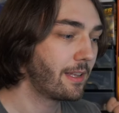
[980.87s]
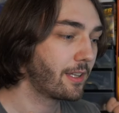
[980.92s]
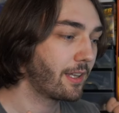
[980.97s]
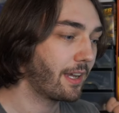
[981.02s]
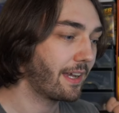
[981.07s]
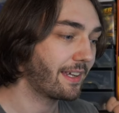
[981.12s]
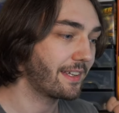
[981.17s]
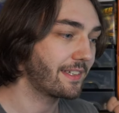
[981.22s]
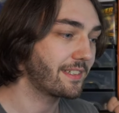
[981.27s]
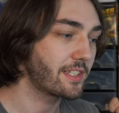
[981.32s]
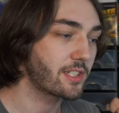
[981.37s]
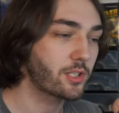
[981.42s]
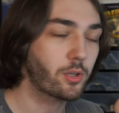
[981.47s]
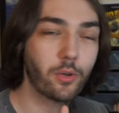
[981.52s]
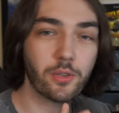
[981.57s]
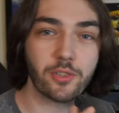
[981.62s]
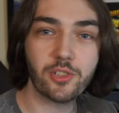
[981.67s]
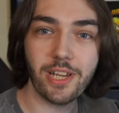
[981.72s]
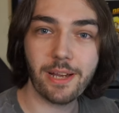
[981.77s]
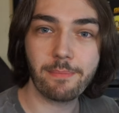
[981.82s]
and it's
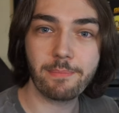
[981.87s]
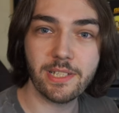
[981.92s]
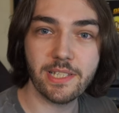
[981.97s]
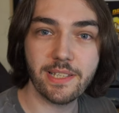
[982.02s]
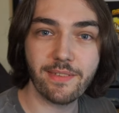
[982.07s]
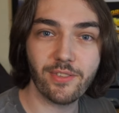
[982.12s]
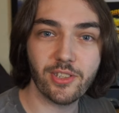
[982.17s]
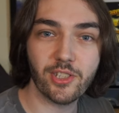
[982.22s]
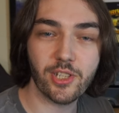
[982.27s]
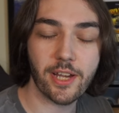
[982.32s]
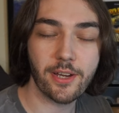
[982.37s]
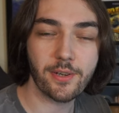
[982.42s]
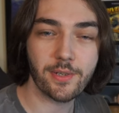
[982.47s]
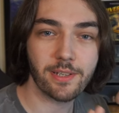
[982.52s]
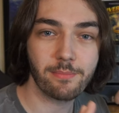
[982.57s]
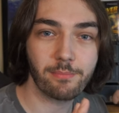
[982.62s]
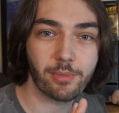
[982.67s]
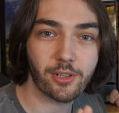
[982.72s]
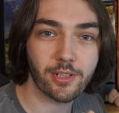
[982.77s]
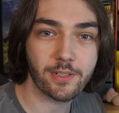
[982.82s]
called Chapters of the
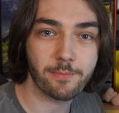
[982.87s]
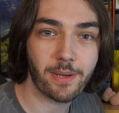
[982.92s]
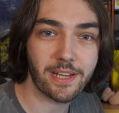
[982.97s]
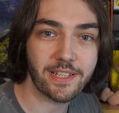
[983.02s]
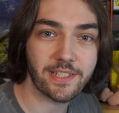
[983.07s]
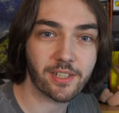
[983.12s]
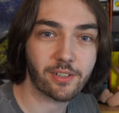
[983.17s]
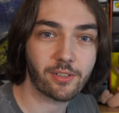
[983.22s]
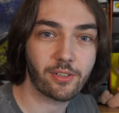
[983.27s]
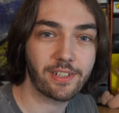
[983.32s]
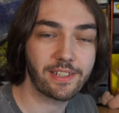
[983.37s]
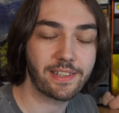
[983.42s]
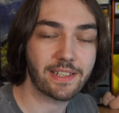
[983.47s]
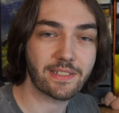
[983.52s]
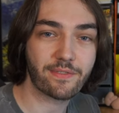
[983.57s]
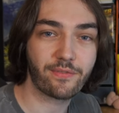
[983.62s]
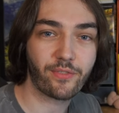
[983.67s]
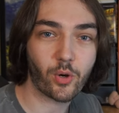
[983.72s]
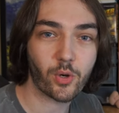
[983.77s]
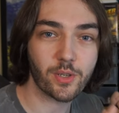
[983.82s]
Chosen because basically
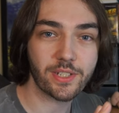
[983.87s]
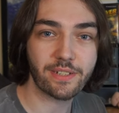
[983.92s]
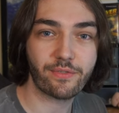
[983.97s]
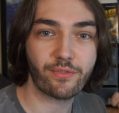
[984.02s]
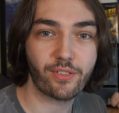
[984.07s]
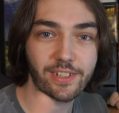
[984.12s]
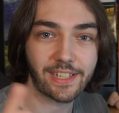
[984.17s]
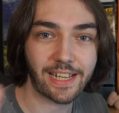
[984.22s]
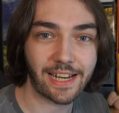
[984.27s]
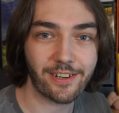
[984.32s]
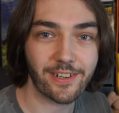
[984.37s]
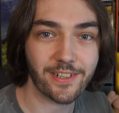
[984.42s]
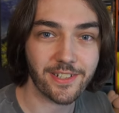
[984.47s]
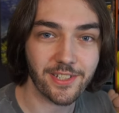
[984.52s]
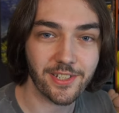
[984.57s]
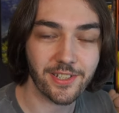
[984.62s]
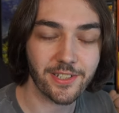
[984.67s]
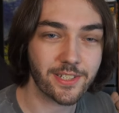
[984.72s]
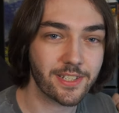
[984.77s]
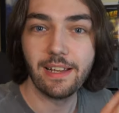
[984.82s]
there's 4 different
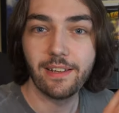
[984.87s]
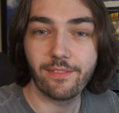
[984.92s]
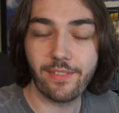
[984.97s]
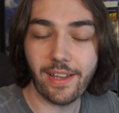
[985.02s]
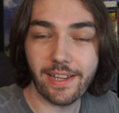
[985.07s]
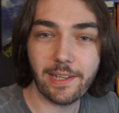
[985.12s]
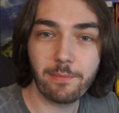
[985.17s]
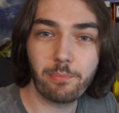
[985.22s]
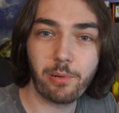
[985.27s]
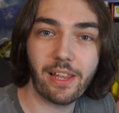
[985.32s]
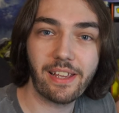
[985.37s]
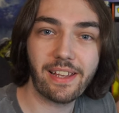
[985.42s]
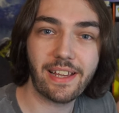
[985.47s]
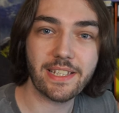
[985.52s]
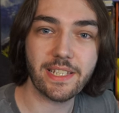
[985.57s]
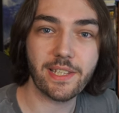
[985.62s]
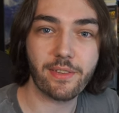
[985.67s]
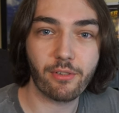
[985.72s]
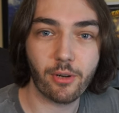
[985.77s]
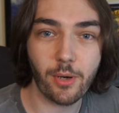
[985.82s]
characters that you play
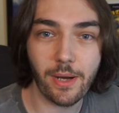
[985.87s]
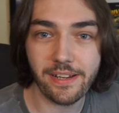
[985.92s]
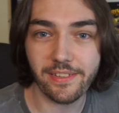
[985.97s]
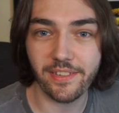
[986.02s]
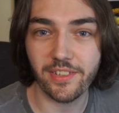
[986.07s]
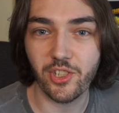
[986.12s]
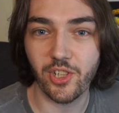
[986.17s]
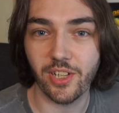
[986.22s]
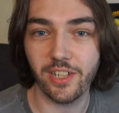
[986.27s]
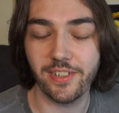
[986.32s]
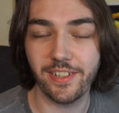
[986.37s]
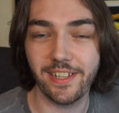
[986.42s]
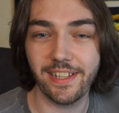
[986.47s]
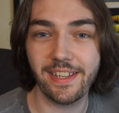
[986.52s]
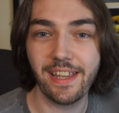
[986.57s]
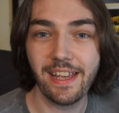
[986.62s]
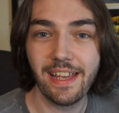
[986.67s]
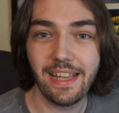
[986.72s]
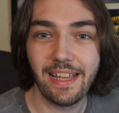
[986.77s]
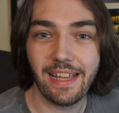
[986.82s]
as throughout the journey,